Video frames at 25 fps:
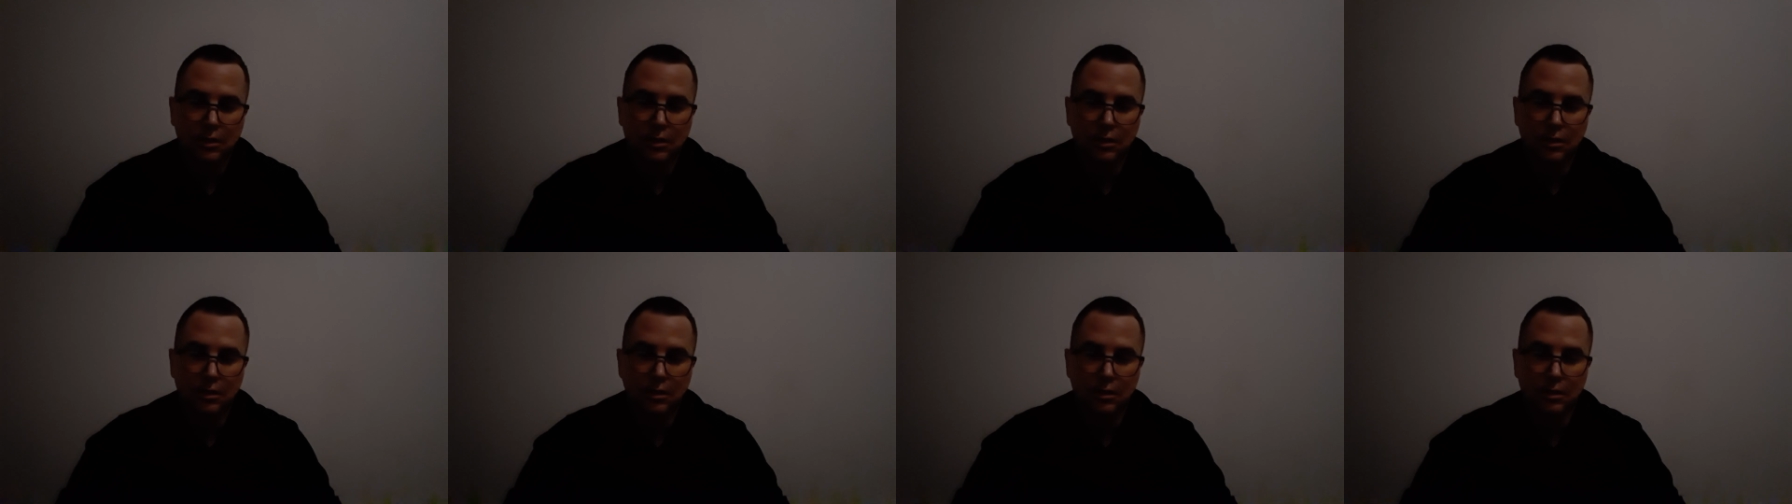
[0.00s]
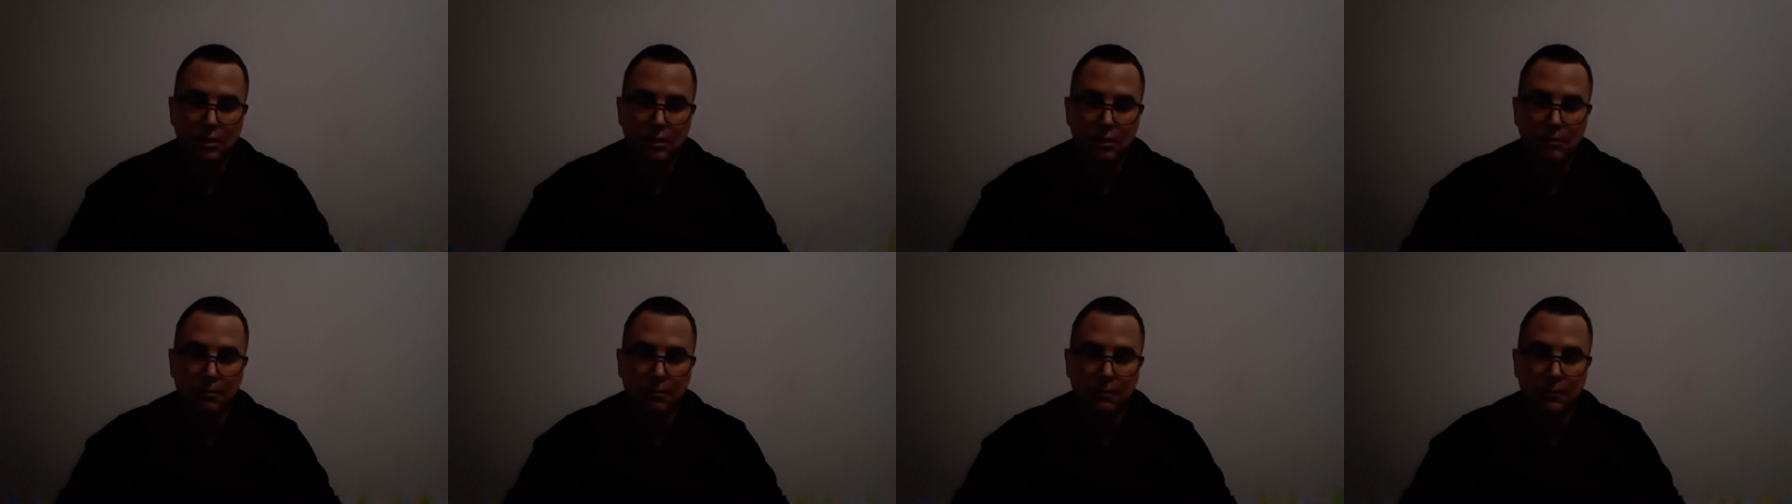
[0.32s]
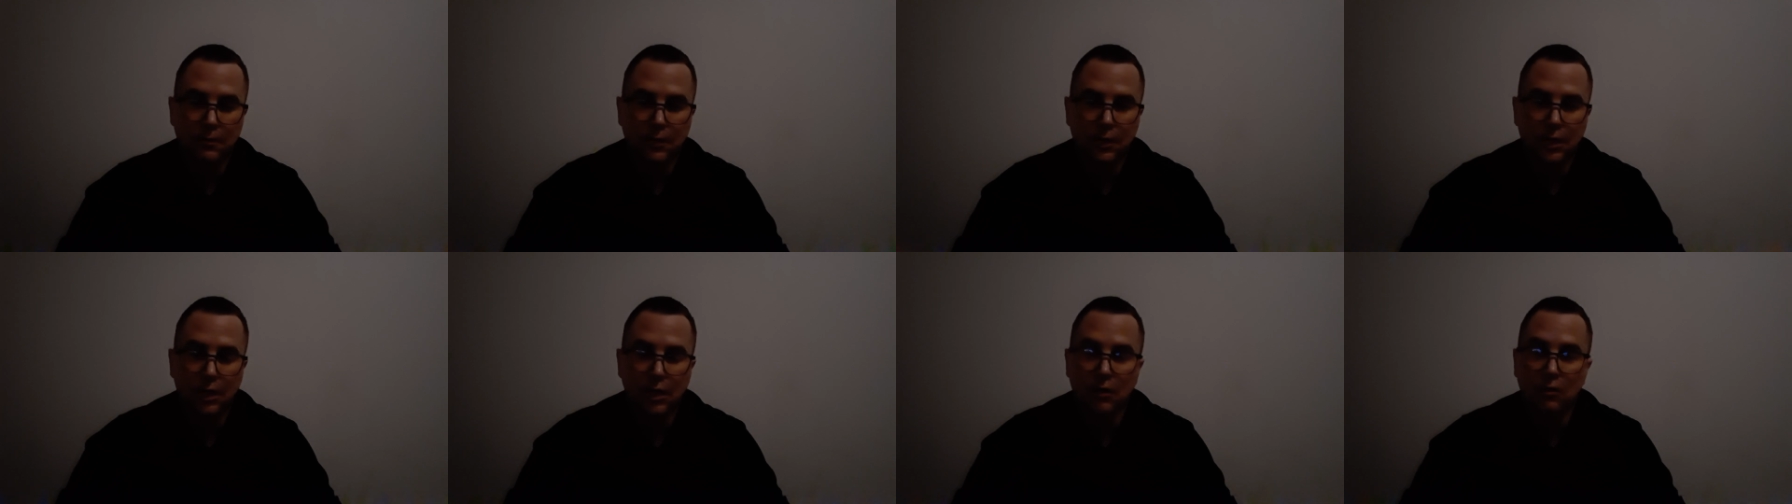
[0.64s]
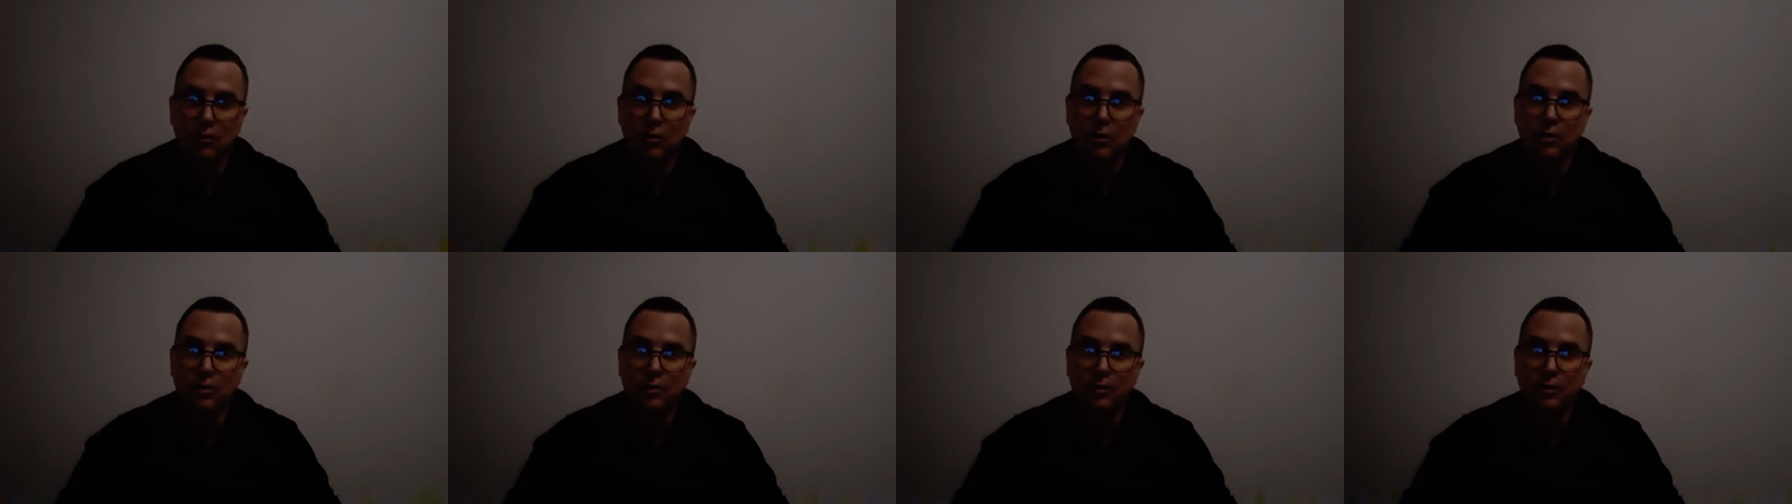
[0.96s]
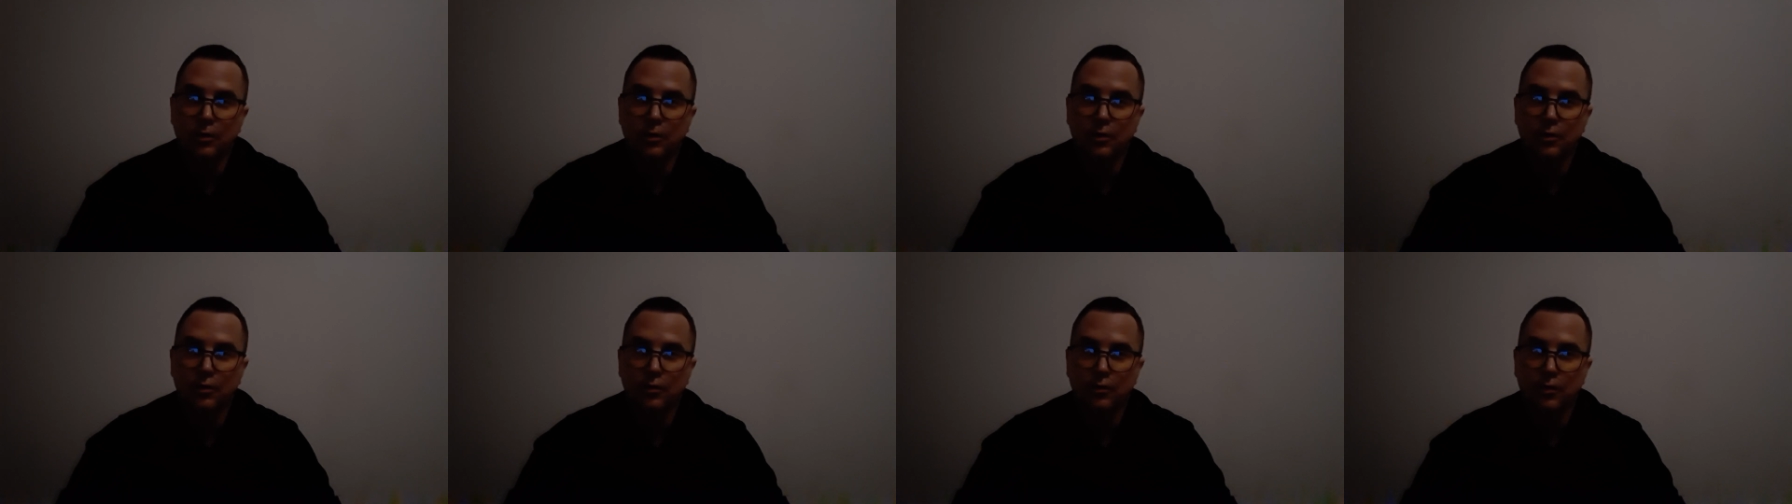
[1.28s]
um, I wrote
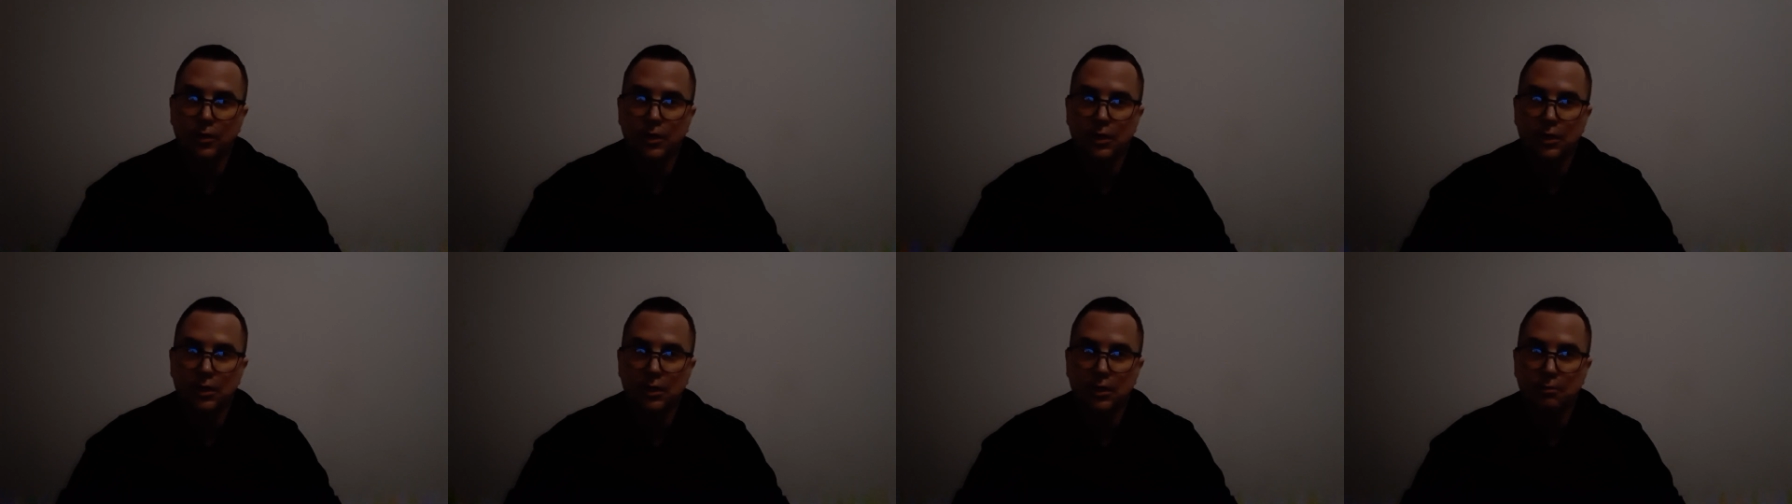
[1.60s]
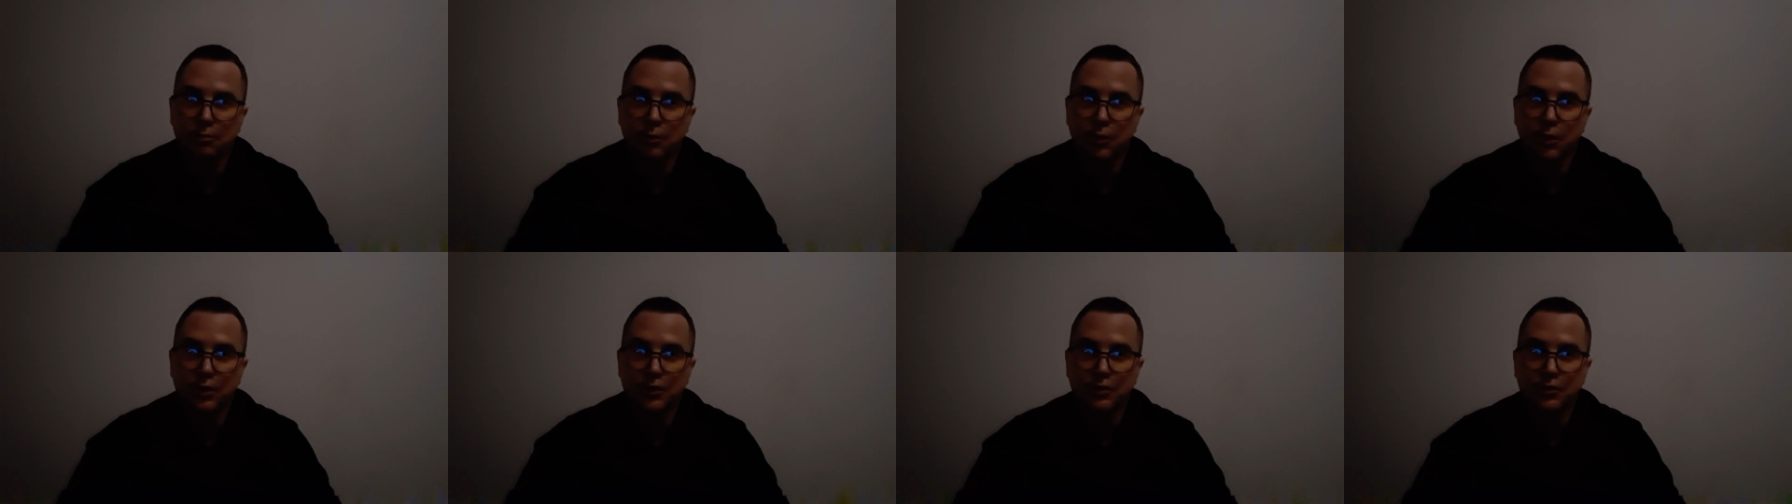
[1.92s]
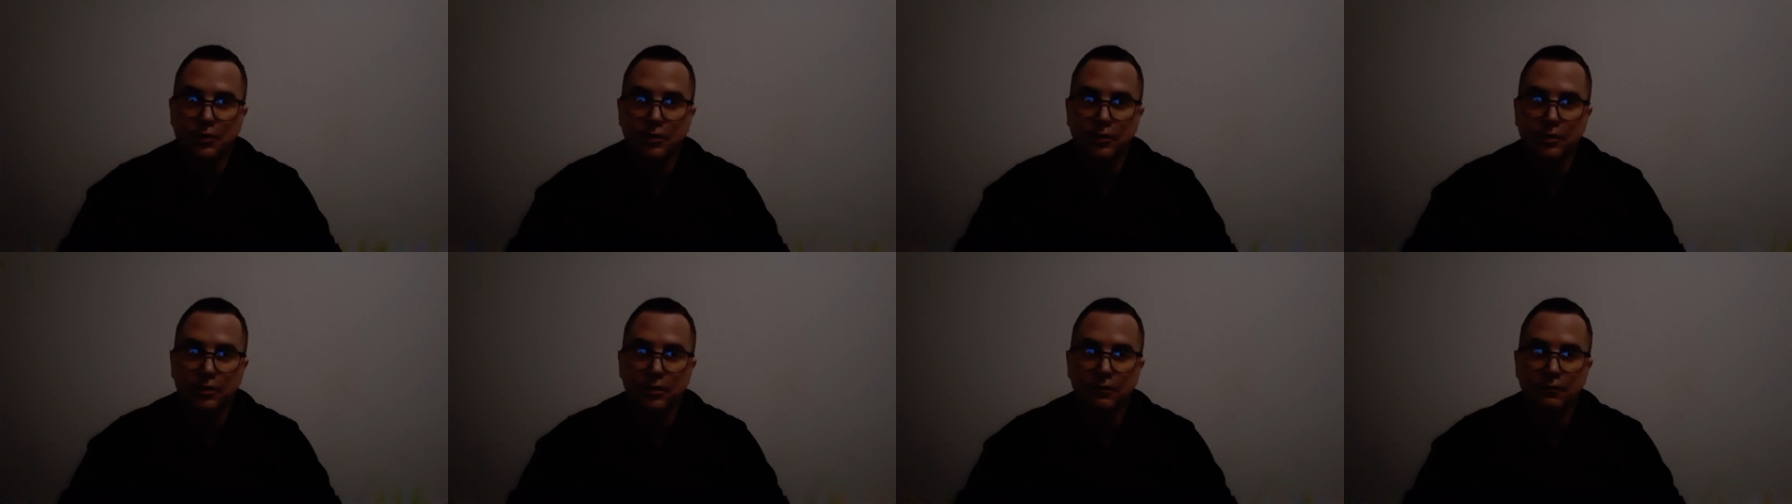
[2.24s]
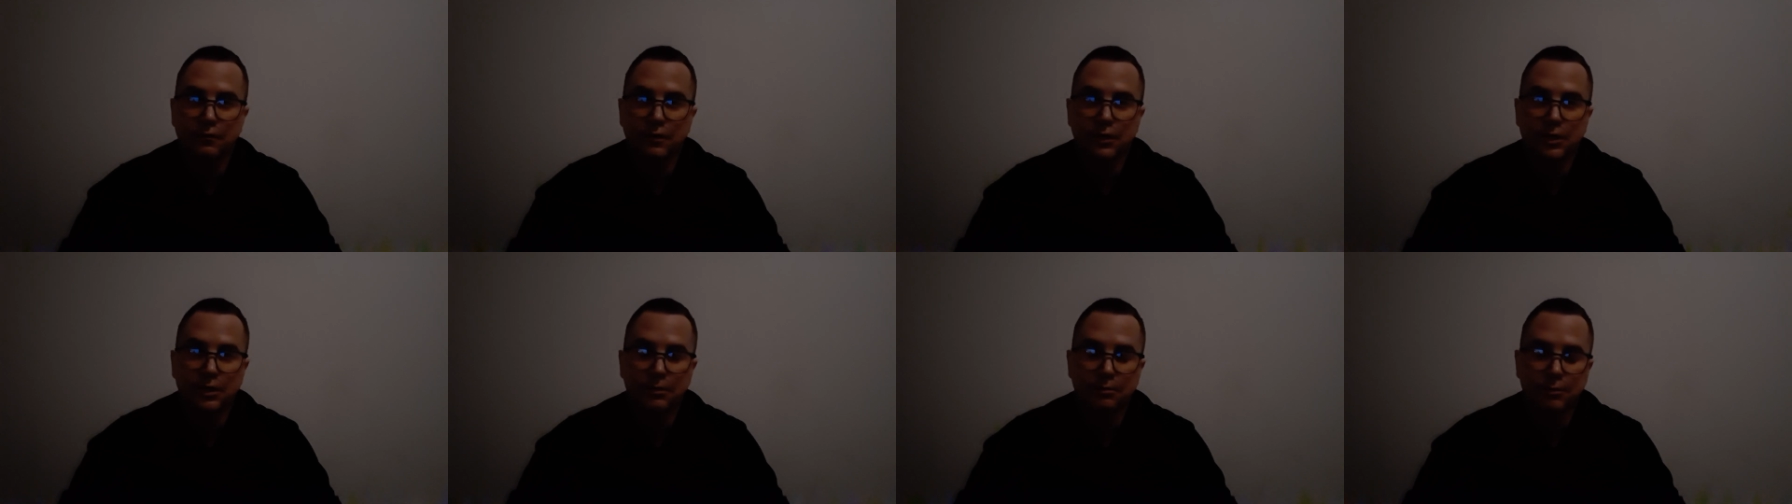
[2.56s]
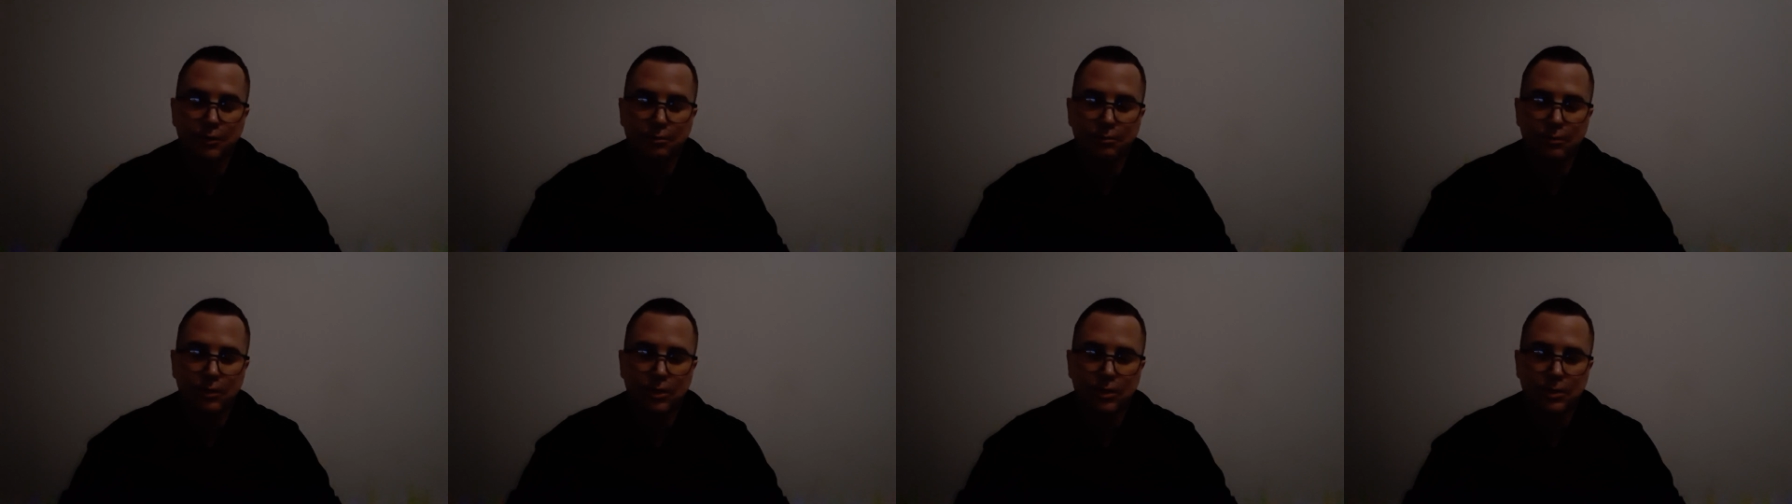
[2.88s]
three personal
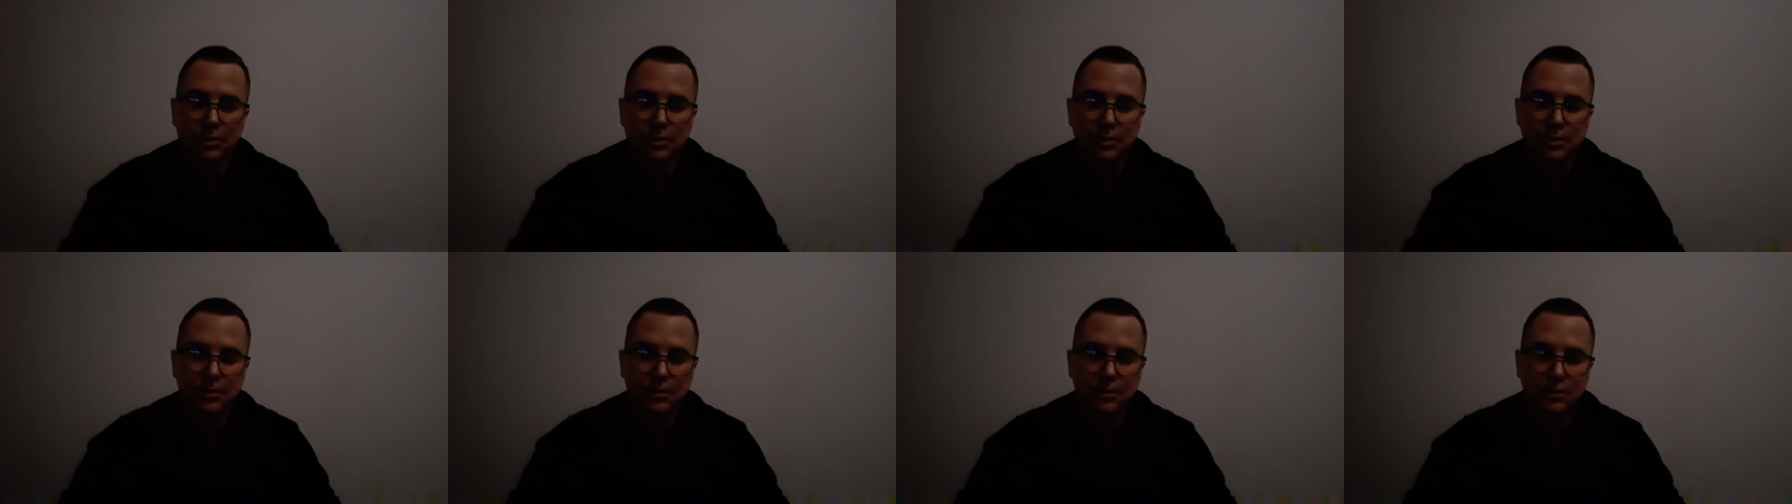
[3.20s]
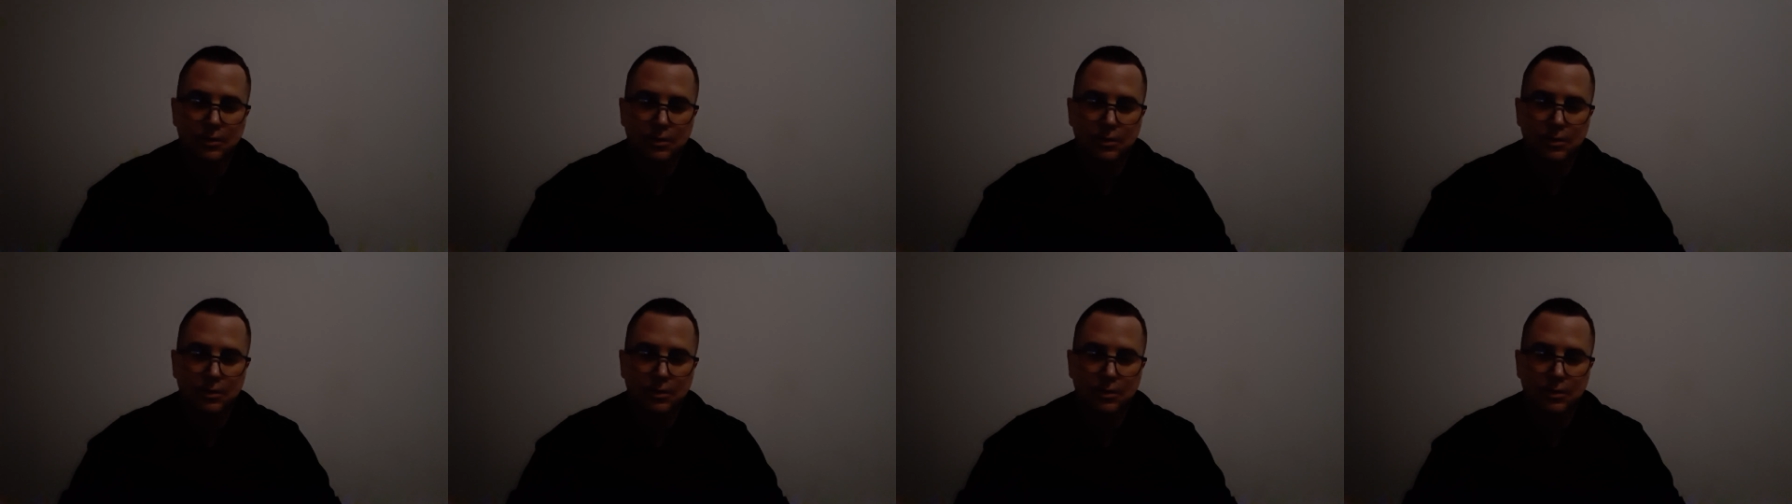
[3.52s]
development books